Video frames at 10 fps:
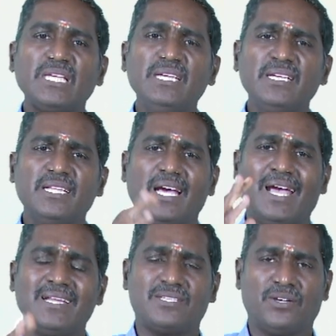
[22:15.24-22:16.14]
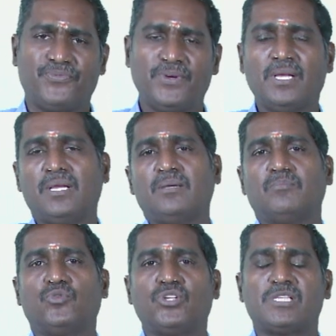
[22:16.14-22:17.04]
in the hands of
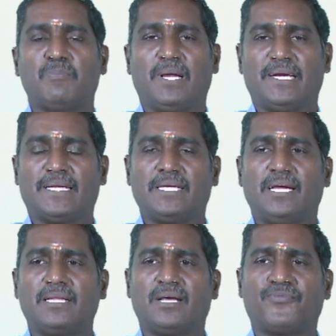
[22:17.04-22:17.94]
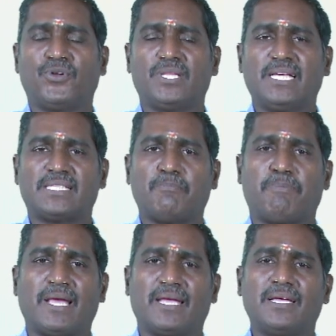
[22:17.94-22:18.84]
municipality, and therefore they
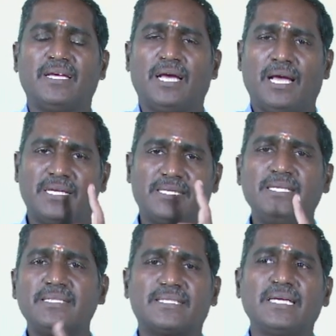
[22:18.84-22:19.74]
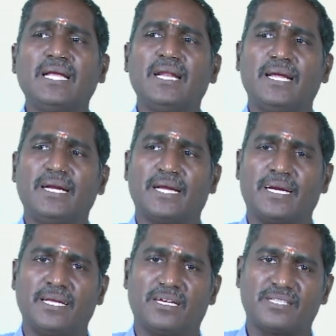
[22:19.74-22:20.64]
supply as a single
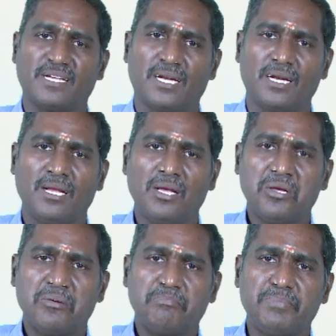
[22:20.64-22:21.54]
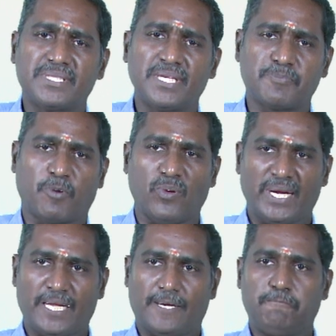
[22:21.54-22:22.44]
entity or single business provider.